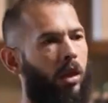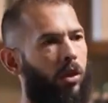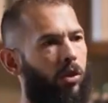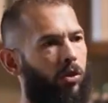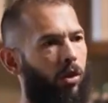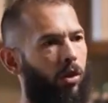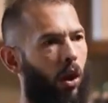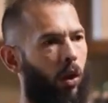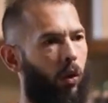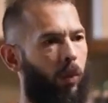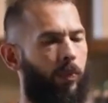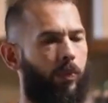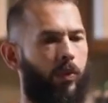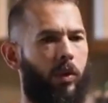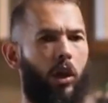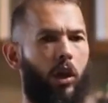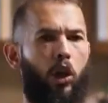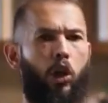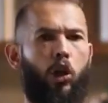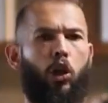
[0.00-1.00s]
So,
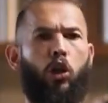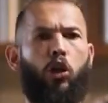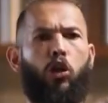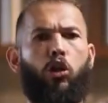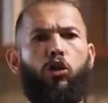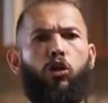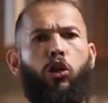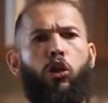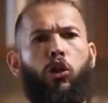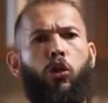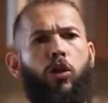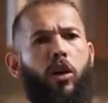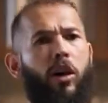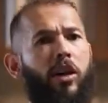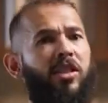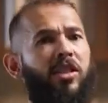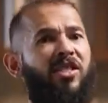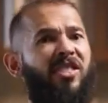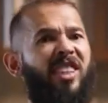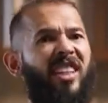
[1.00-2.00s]
to
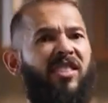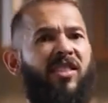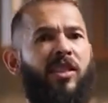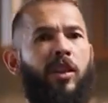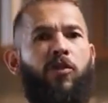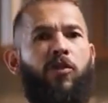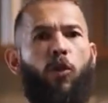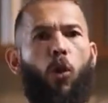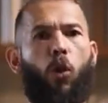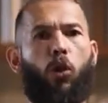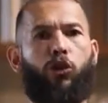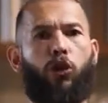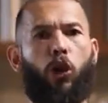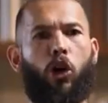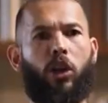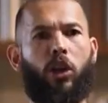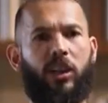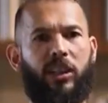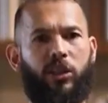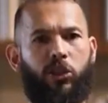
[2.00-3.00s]
the 64
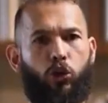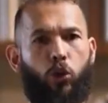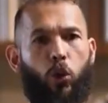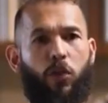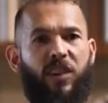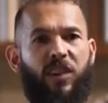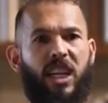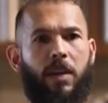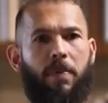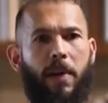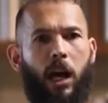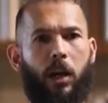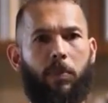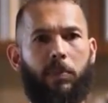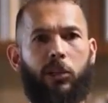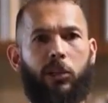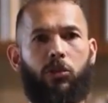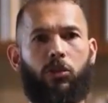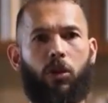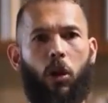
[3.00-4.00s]
journalists who have emailed
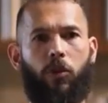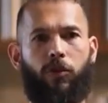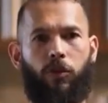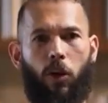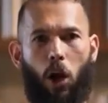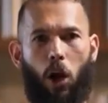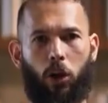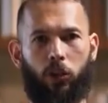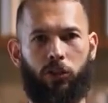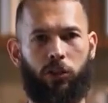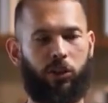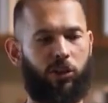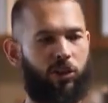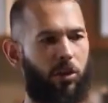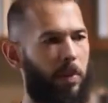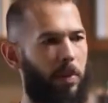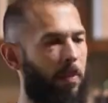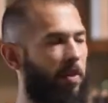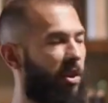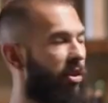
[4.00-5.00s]
me so far since
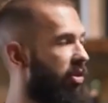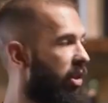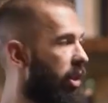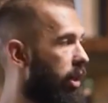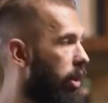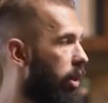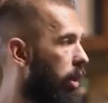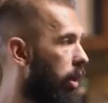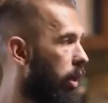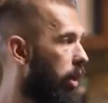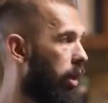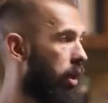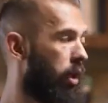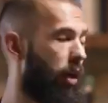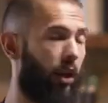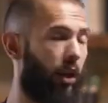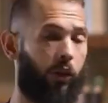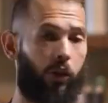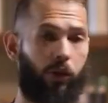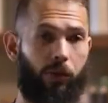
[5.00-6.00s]
the BBC
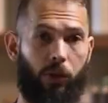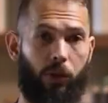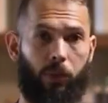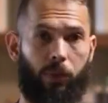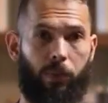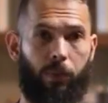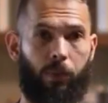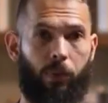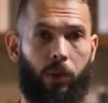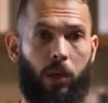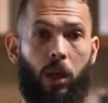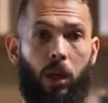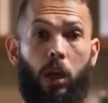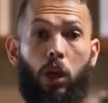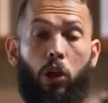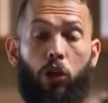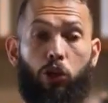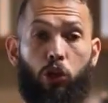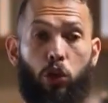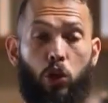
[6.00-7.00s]
interview.
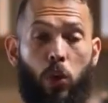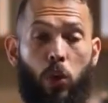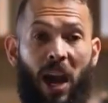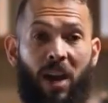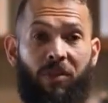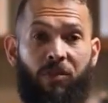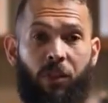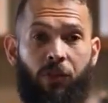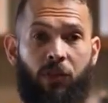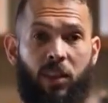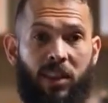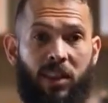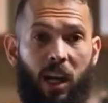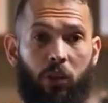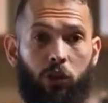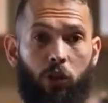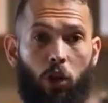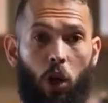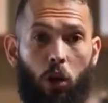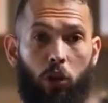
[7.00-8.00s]
Do you have
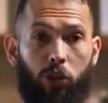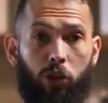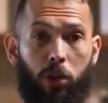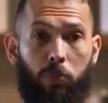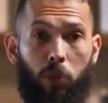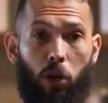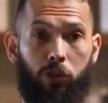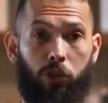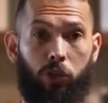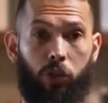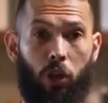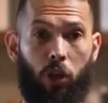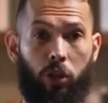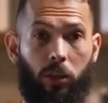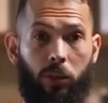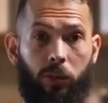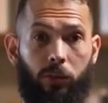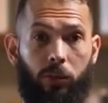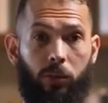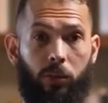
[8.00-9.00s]
$50,000 in a box of
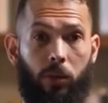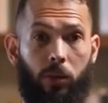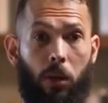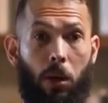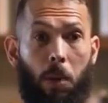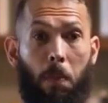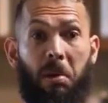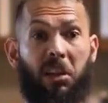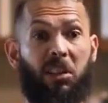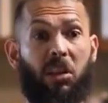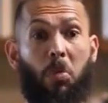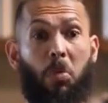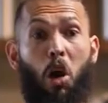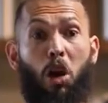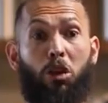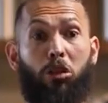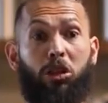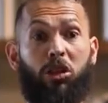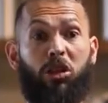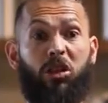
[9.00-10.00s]
chocolates? Because I'm
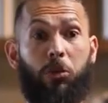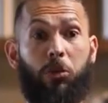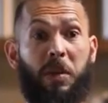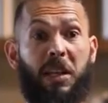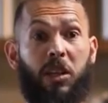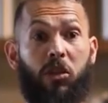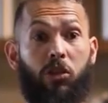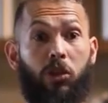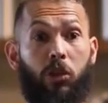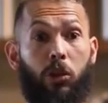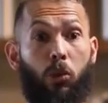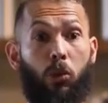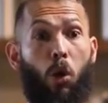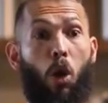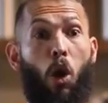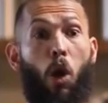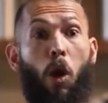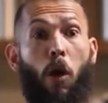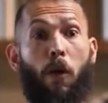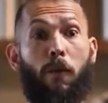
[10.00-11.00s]
not interested in speaking to you
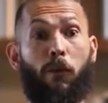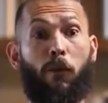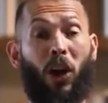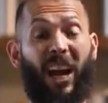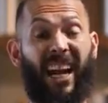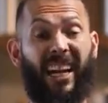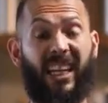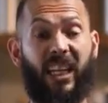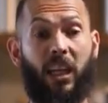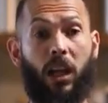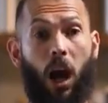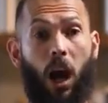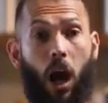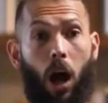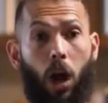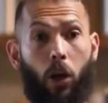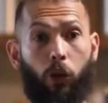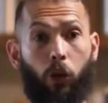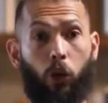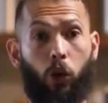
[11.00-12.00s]
for any
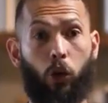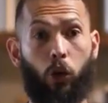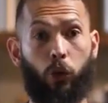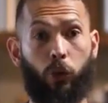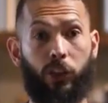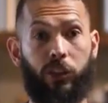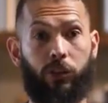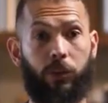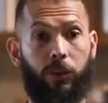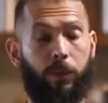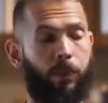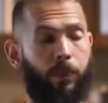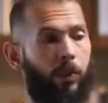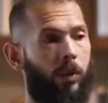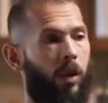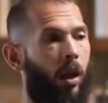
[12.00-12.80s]
other reason.